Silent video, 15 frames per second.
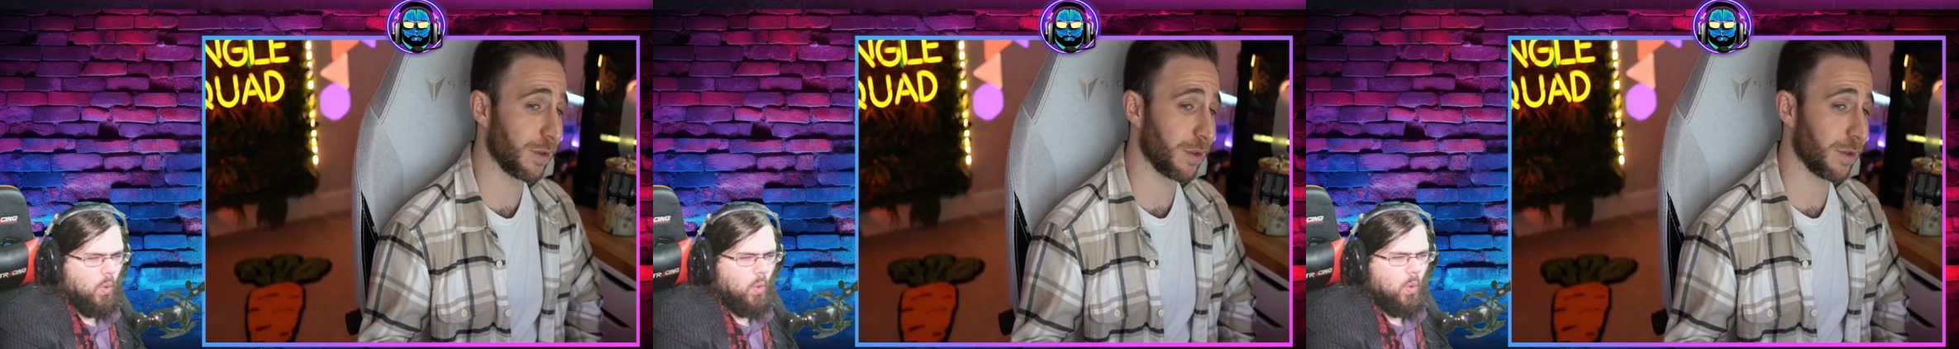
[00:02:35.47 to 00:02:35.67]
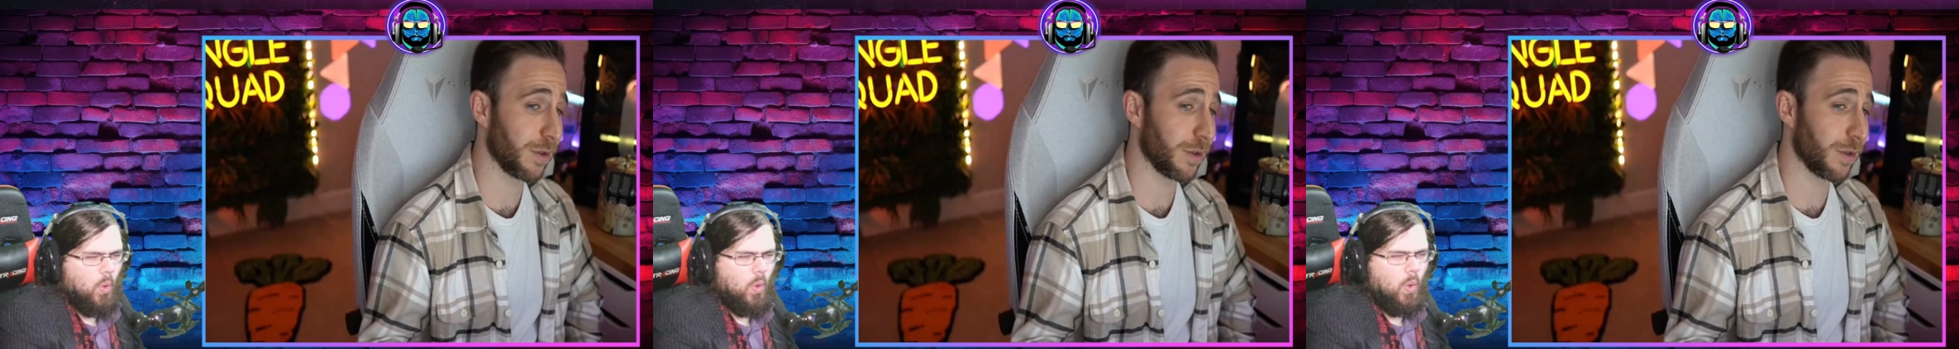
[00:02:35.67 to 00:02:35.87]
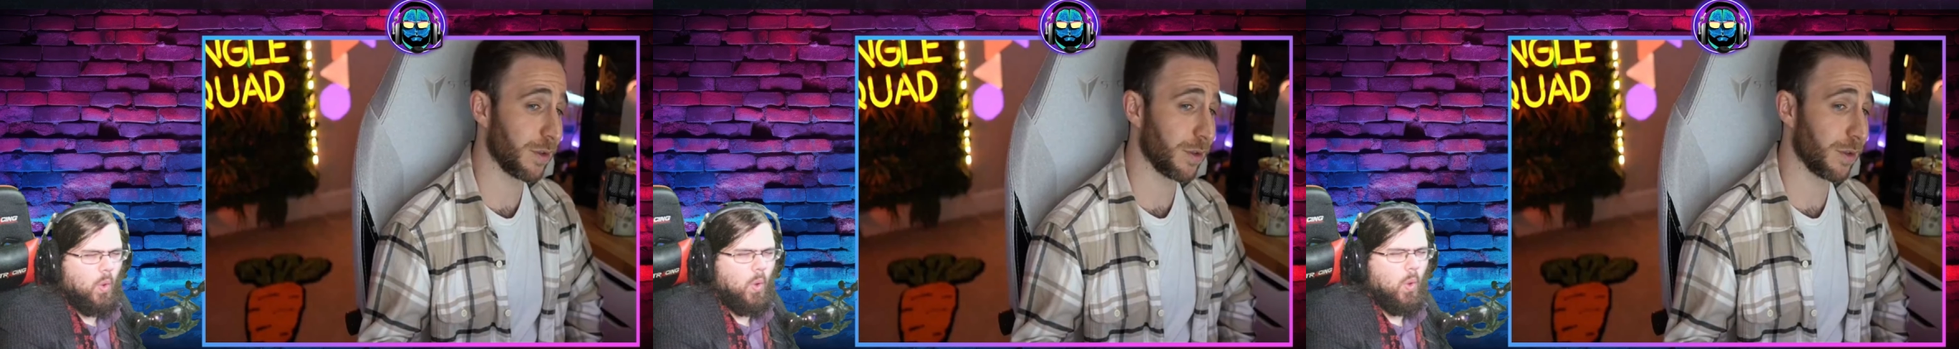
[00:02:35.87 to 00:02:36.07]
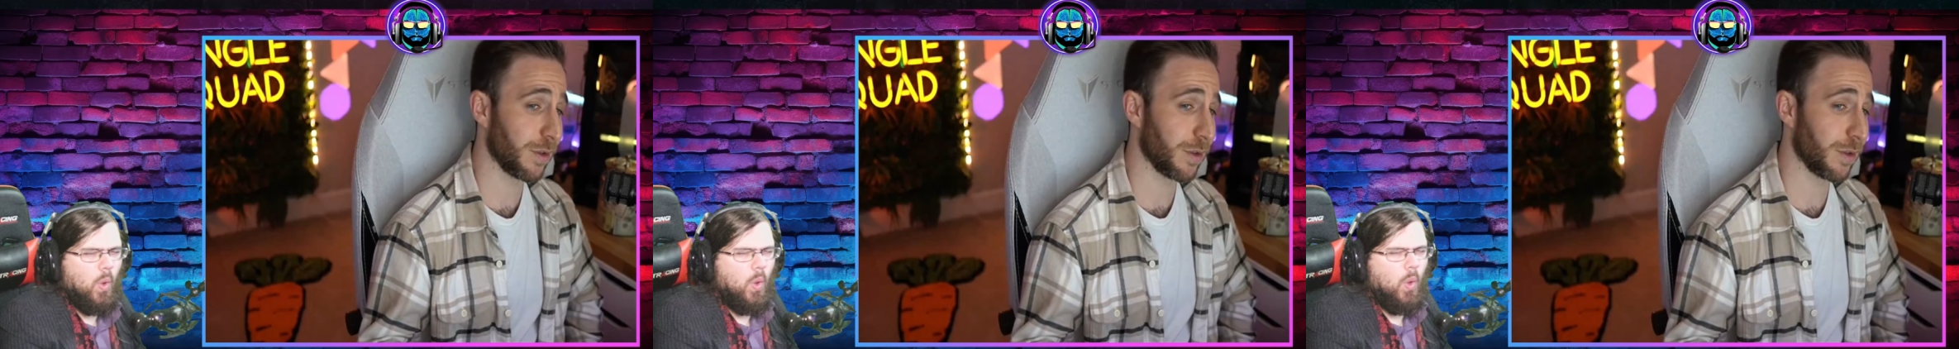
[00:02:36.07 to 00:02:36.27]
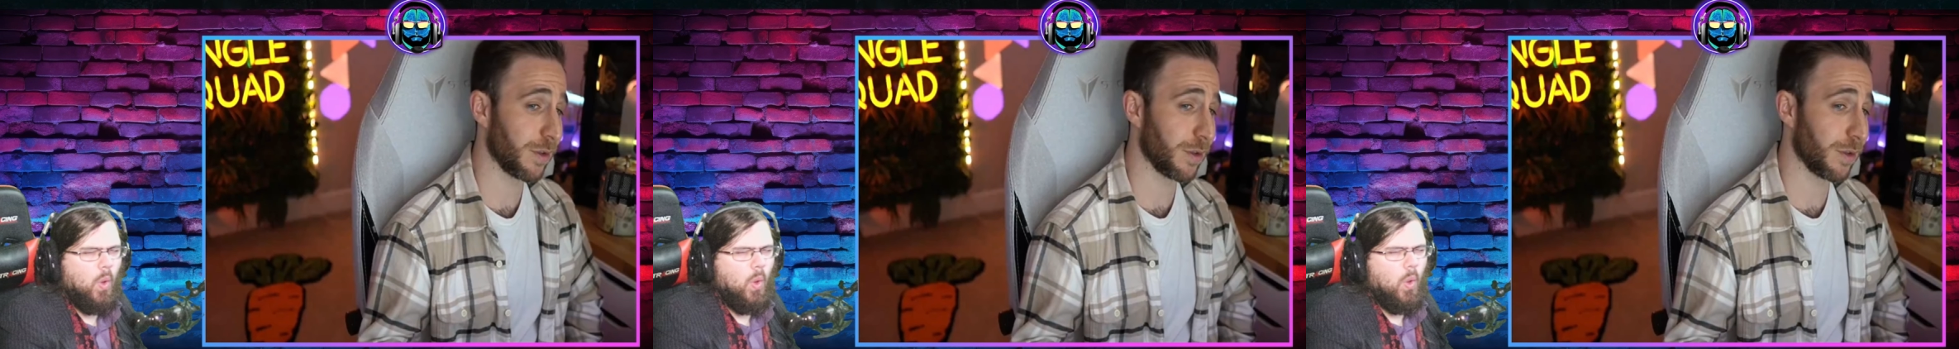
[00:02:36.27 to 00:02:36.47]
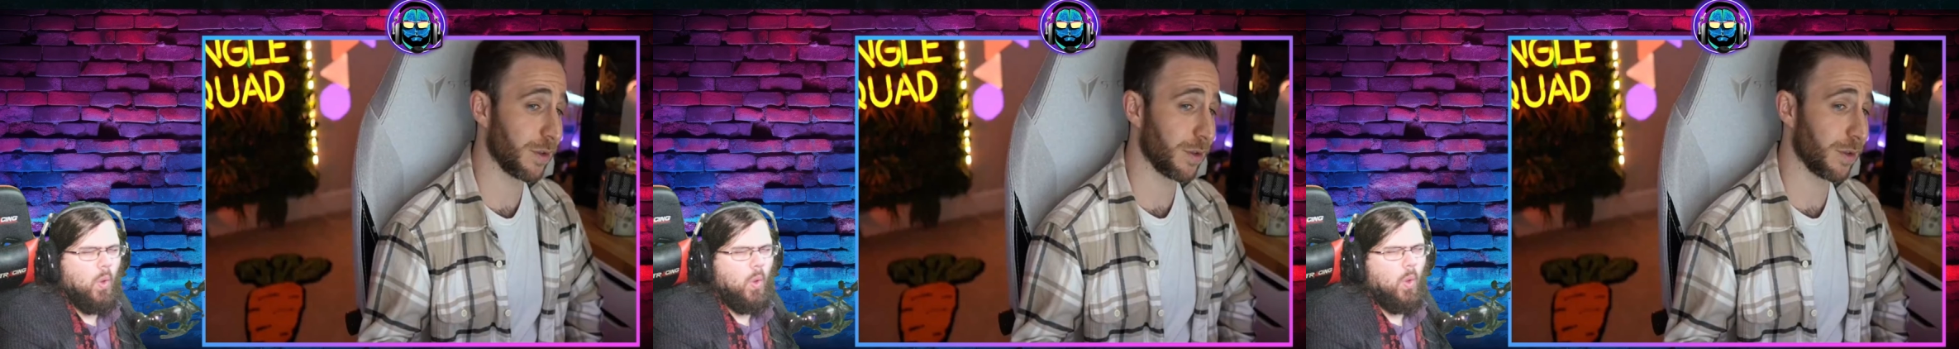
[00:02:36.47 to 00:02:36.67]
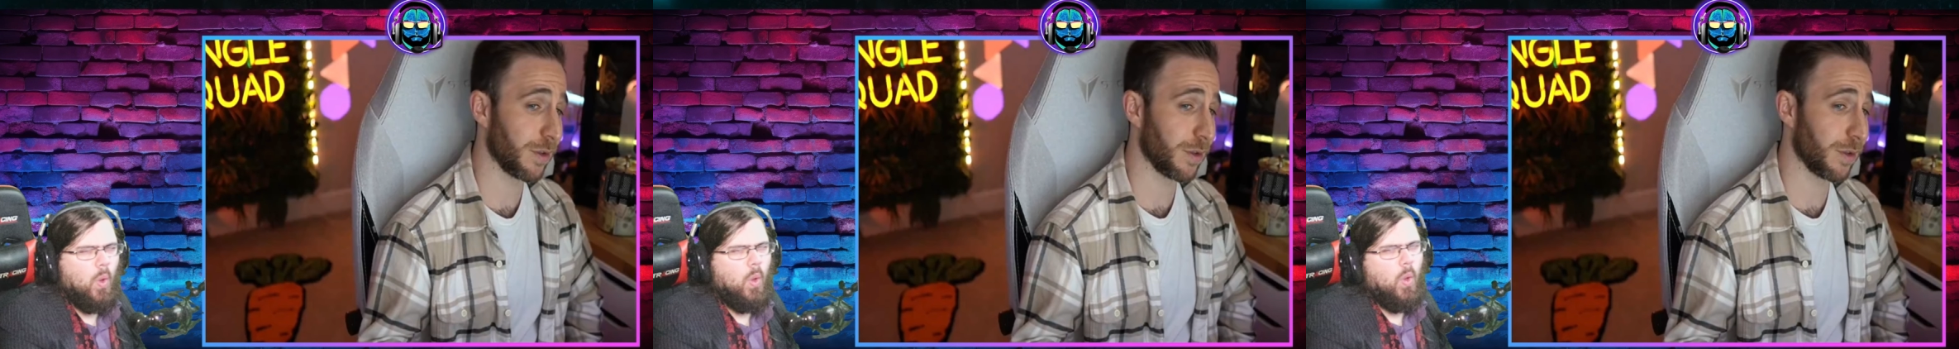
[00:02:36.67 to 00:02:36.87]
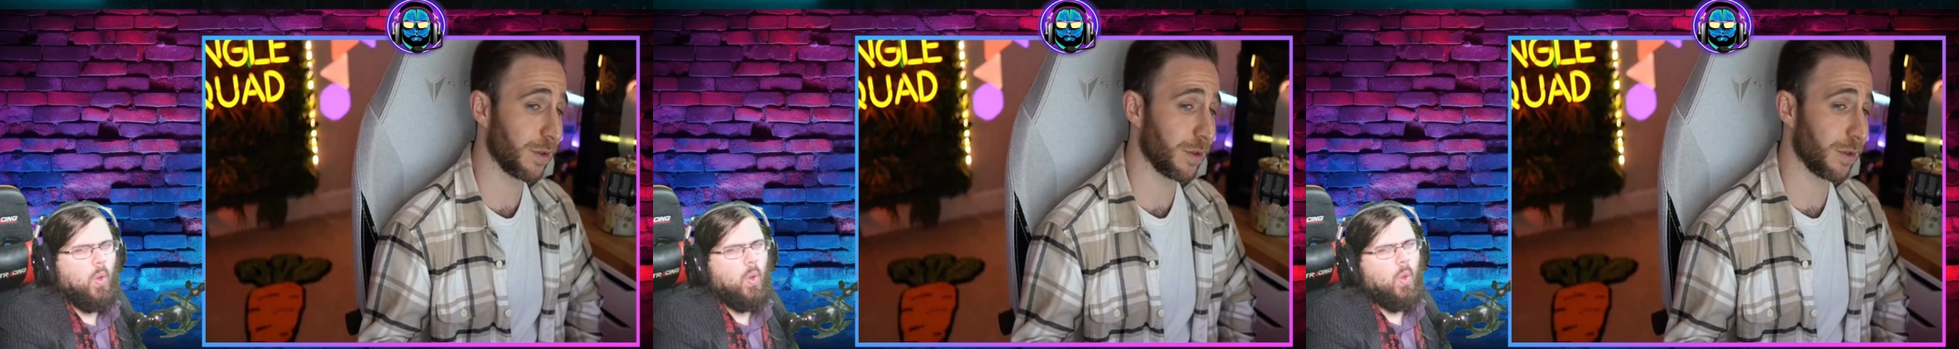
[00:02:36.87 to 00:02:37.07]

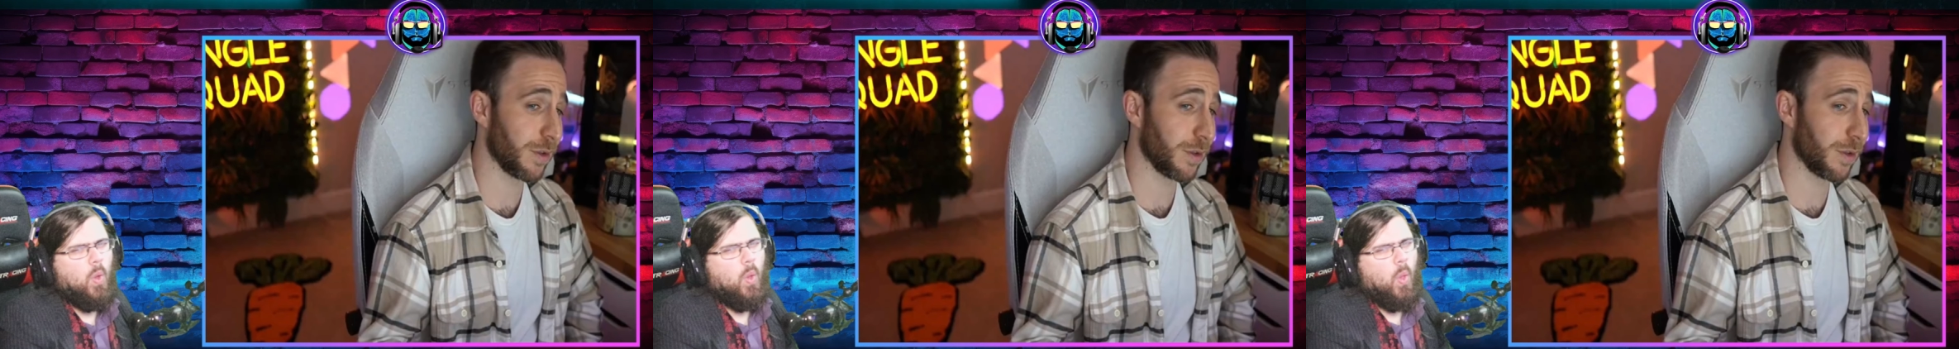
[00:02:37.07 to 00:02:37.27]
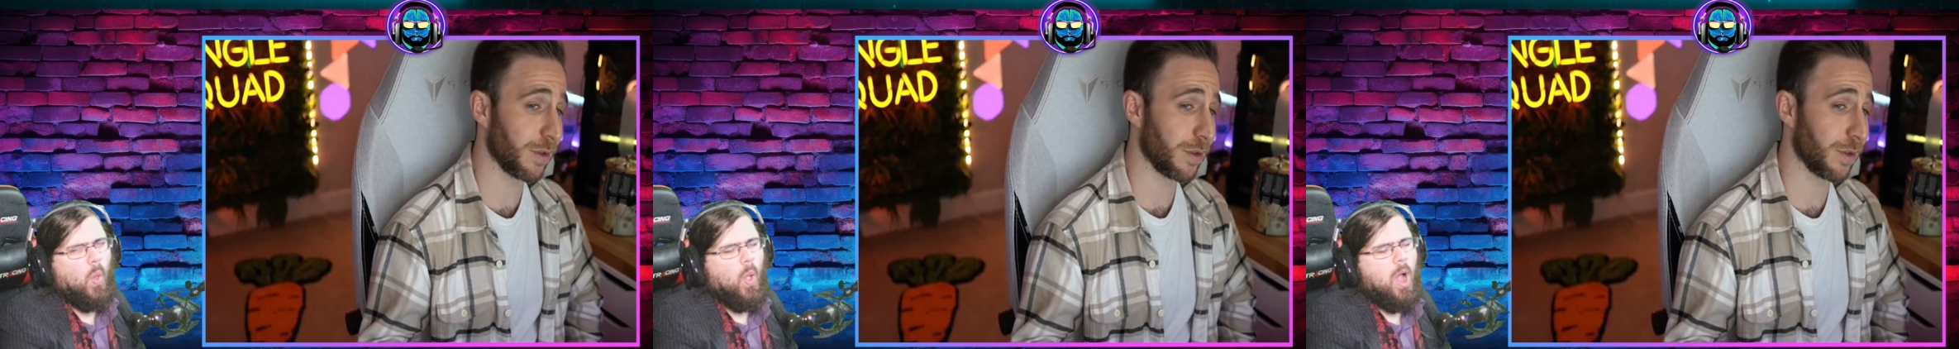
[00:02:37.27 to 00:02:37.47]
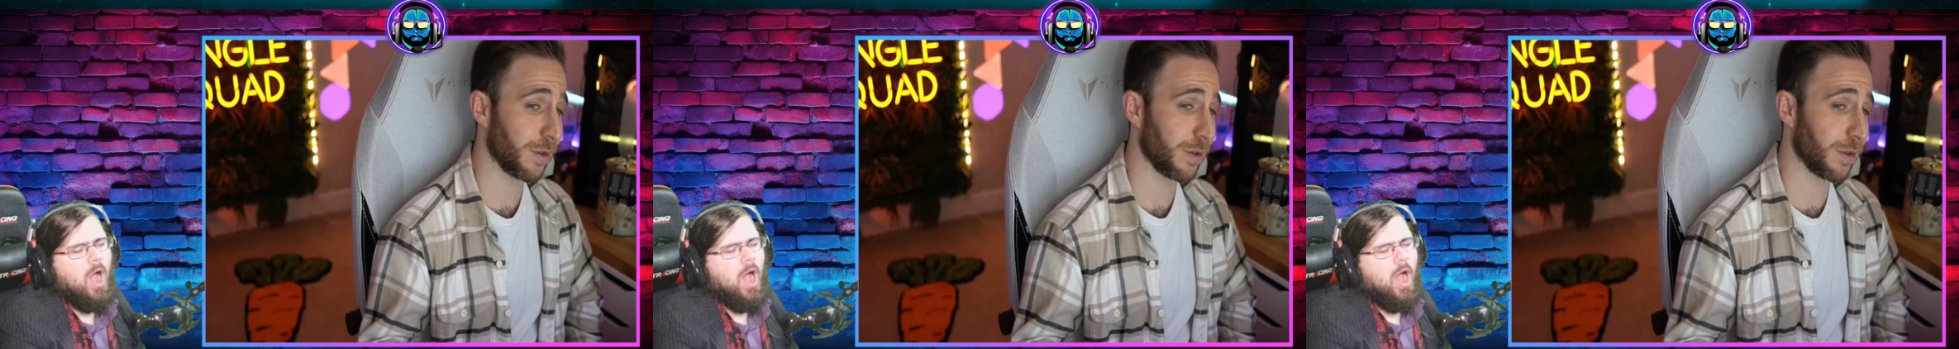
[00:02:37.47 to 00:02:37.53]
(no one is talking)